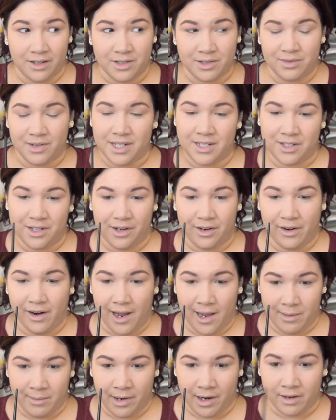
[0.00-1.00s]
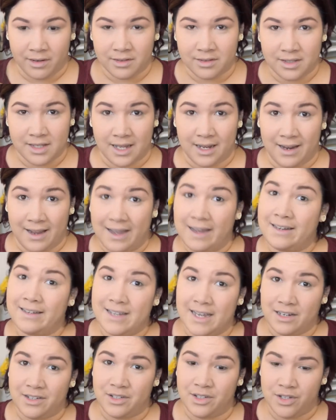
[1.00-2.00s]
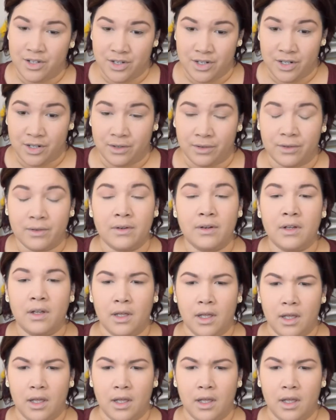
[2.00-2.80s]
is raising your eyebrows like I tend to do.